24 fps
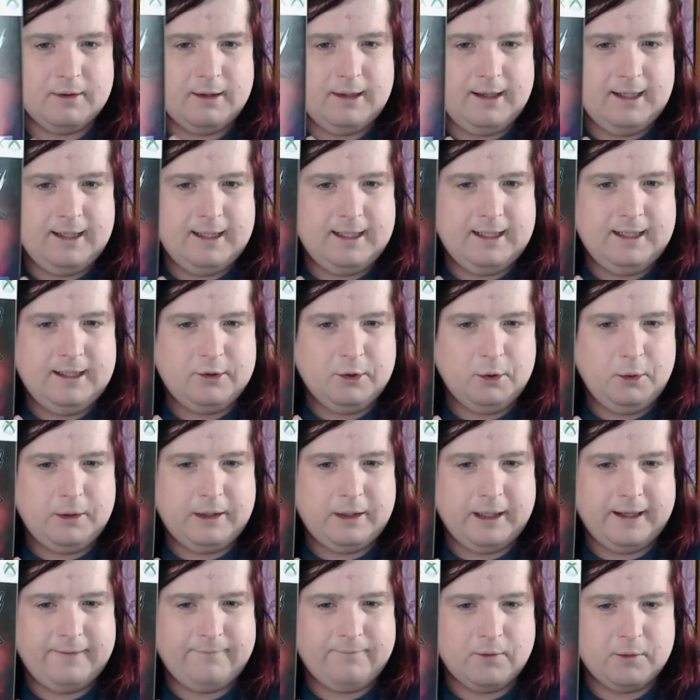
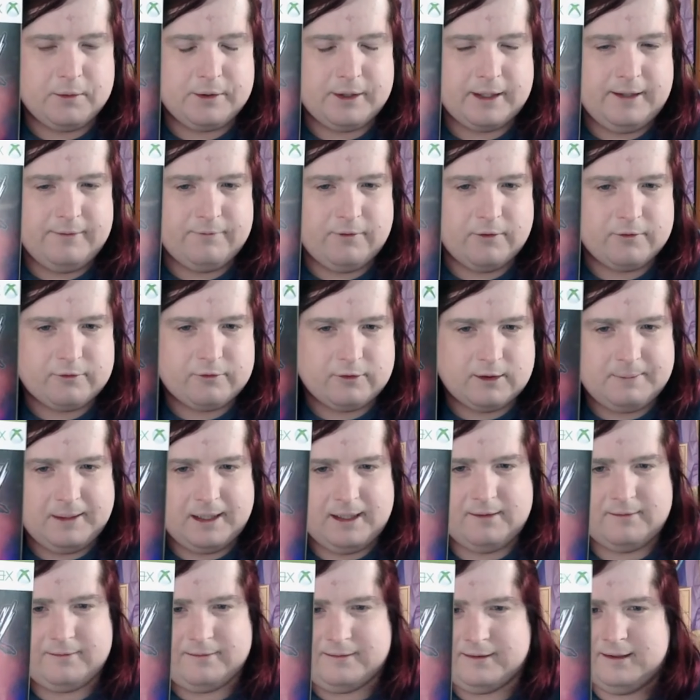2K14 for
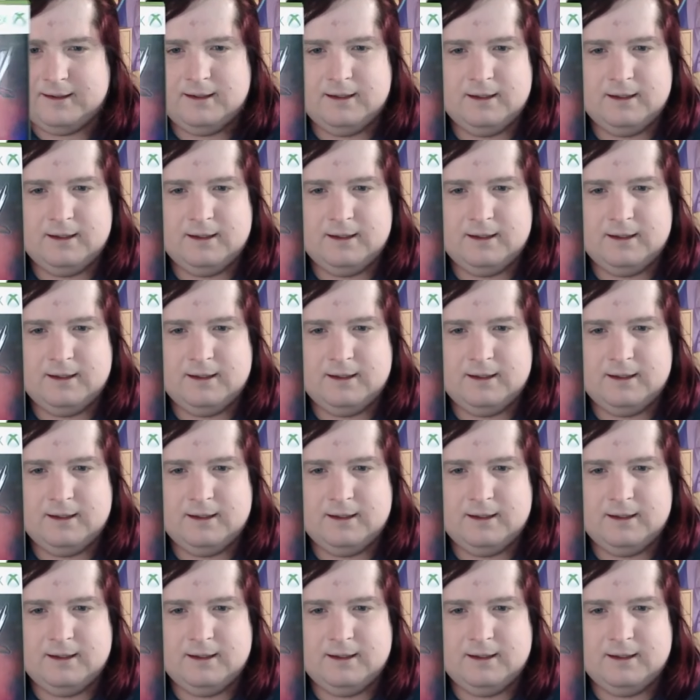£3.